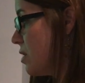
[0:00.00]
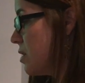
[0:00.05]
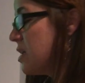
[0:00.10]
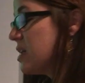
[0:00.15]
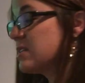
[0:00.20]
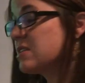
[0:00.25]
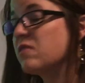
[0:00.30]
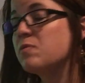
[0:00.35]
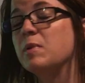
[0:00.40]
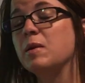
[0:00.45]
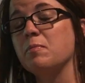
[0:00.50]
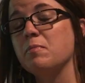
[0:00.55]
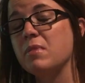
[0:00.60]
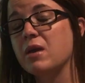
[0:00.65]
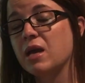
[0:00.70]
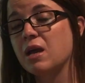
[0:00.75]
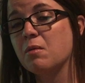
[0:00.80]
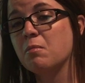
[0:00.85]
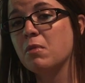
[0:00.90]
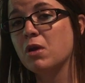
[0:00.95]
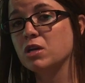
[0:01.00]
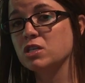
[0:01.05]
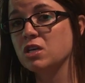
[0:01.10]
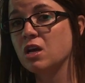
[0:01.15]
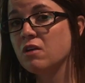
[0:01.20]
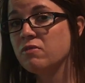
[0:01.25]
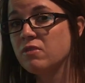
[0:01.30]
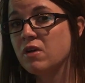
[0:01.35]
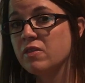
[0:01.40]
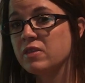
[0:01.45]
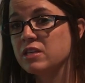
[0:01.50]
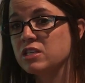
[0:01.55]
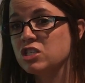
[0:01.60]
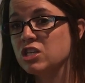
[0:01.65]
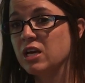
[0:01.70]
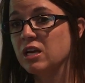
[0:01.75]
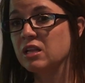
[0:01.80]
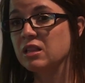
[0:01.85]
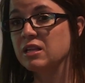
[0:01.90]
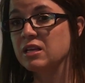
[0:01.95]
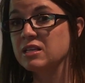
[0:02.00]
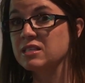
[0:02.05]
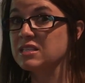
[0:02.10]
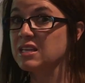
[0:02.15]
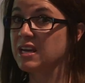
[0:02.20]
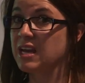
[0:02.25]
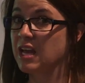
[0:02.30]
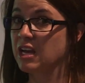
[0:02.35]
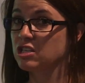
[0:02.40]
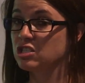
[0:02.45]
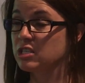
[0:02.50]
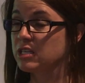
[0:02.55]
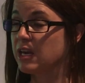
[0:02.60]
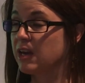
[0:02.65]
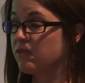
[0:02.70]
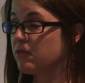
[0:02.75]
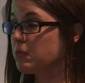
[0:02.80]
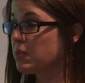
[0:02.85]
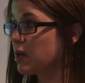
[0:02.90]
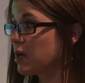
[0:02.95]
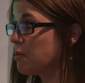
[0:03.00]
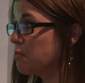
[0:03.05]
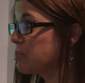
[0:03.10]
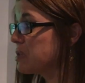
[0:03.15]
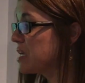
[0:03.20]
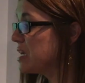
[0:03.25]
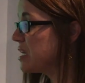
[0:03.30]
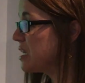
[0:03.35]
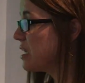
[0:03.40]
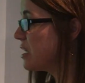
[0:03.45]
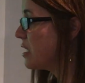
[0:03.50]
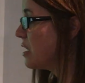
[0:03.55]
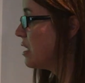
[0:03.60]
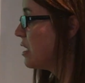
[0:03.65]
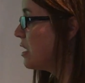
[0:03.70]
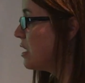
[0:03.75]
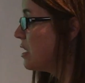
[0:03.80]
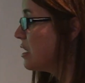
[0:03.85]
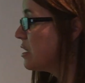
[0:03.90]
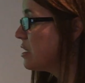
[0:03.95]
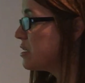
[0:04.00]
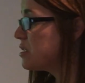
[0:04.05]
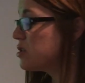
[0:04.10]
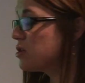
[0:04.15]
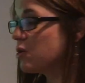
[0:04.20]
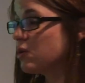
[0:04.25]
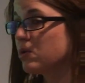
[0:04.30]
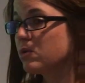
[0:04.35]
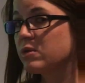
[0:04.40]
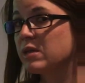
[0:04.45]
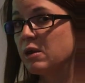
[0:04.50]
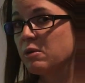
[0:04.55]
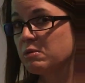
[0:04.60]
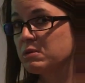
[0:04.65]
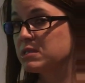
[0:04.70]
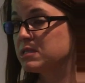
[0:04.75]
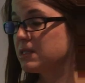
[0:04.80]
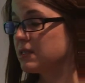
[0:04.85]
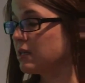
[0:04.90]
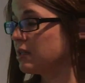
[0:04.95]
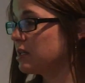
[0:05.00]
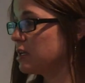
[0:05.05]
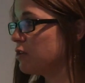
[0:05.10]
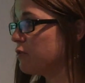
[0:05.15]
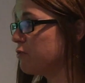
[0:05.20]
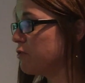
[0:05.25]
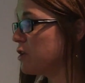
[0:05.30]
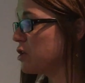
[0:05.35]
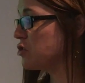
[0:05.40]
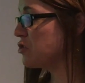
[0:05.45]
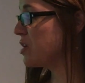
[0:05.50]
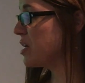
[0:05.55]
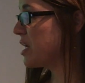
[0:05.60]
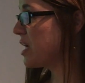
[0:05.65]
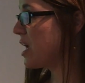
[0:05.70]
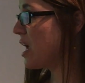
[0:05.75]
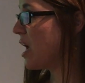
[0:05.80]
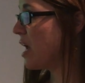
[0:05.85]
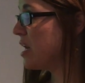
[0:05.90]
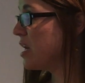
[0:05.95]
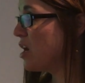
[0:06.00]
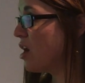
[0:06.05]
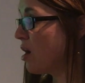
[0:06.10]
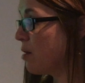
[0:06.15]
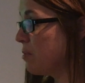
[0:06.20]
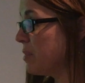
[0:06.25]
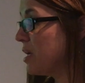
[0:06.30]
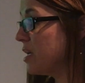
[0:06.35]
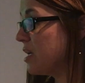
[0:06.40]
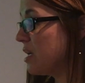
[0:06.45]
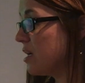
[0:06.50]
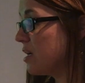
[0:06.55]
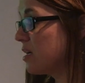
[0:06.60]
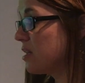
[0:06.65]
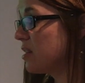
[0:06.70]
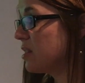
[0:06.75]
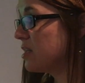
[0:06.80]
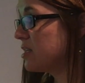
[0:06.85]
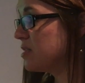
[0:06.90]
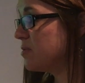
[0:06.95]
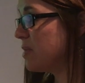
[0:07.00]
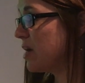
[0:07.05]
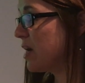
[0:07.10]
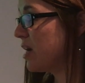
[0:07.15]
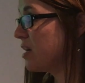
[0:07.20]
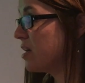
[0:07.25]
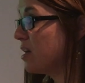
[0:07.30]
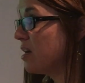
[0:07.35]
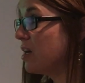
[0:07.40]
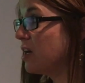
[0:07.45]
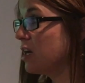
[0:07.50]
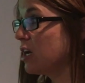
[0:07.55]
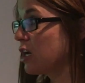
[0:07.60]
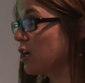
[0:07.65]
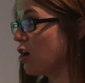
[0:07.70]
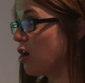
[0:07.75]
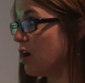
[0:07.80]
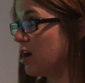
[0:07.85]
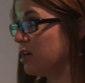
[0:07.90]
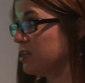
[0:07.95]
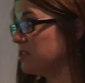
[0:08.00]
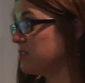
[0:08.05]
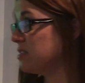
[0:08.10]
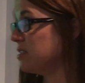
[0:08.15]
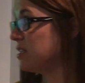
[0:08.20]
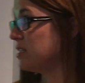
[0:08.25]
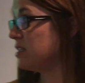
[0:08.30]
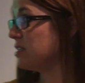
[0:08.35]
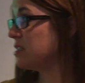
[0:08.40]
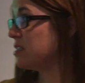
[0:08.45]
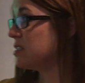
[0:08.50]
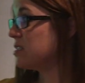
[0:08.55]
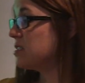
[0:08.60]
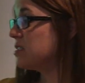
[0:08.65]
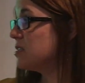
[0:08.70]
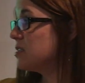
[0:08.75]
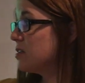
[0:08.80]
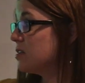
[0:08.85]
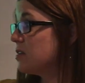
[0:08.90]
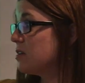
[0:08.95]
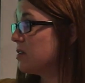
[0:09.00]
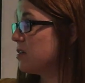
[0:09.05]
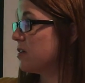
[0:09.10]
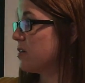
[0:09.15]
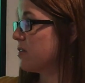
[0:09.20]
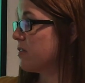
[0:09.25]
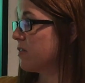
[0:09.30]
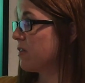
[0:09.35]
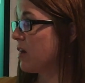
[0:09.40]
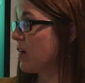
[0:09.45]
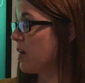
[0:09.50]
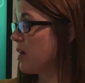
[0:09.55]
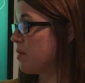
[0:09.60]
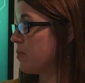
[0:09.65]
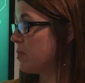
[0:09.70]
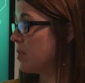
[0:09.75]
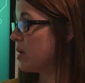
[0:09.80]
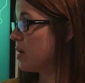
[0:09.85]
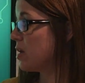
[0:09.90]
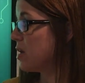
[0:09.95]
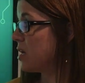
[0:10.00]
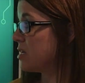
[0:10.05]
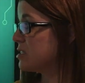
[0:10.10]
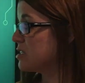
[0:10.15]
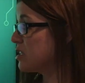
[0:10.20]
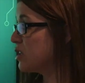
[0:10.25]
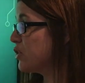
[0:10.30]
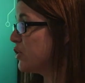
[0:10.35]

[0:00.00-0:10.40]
things have been marked off on the checklist and actually haven't been completed. So that one's a little frustrating and not meeting the demand. Cost is as